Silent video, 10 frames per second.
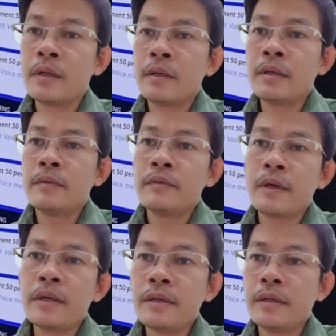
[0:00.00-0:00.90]
and then
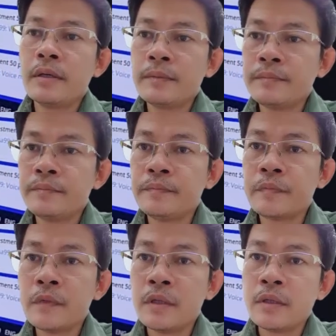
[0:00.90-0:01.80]
right here
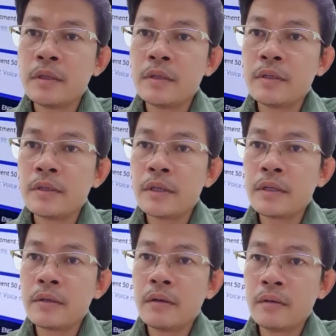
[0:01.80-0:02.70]
just
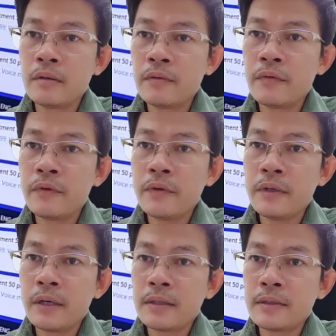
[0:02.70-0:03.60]
select on the three
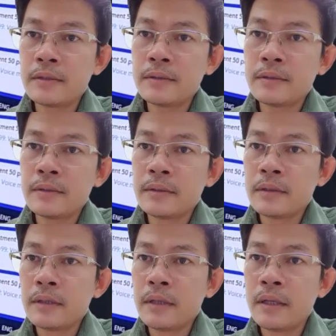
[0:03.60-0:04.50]
dots
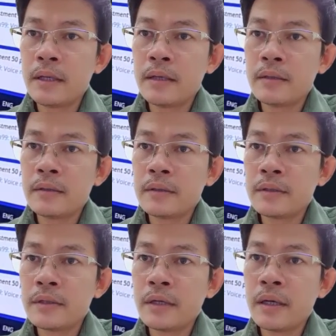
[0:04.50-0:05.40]
and
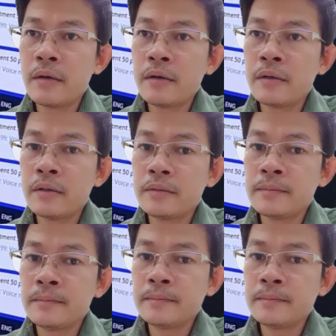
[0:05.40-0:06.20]
share article,